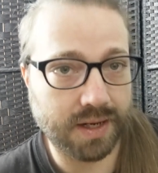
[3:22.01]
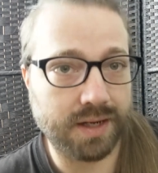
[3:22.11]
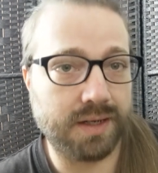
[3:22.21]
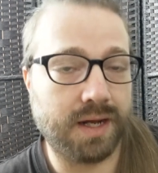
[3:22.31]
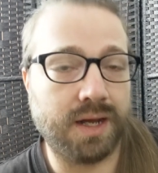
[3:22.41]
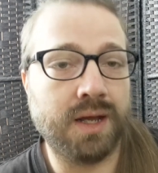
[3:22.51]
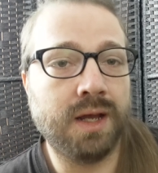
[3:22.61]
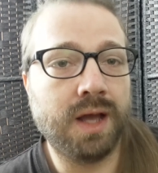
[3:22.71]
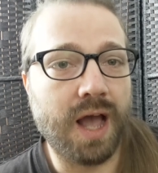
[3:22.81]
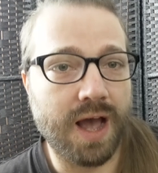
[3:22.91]
And
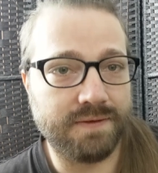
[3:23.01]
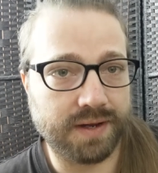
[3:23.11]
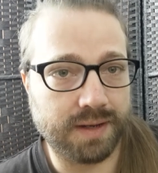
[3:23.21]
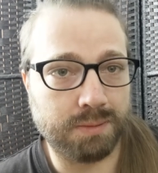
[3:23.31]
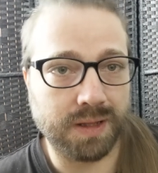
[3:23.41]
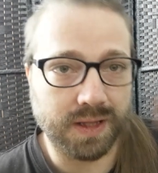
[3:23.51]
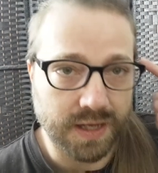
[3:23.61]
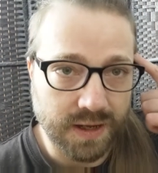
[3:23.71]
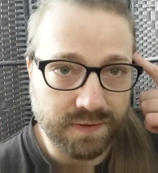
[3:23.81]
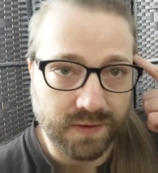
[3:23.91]
having a
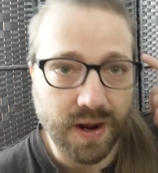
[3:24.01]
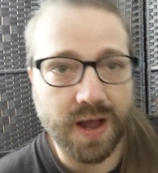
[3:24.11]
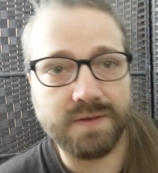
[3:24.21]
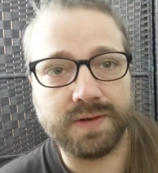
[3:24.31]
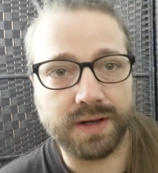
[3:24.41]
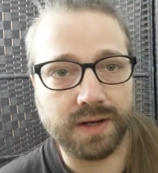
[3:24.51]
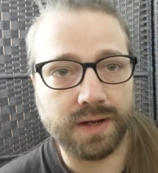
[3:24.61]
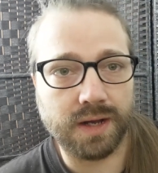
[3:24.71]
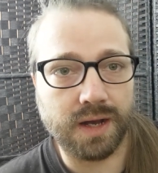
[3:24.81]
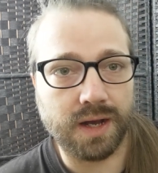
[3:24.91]
belief or
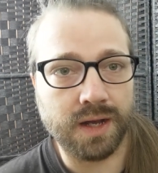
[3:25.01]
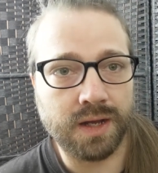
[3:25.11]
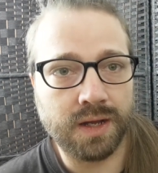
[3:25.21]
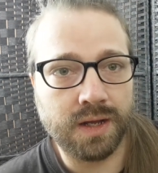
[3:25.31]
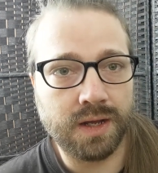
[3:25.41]
having a